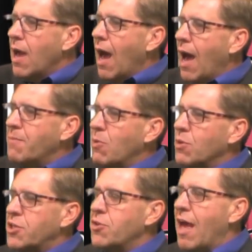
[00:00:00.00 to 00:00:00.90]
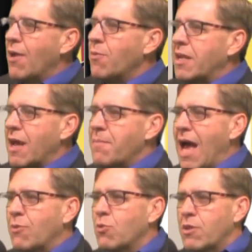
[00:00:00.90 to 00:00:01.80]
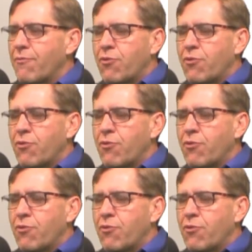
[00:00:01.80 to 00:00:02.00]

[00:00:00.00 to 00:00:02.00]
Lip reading: But we'll do that when we come back. We're with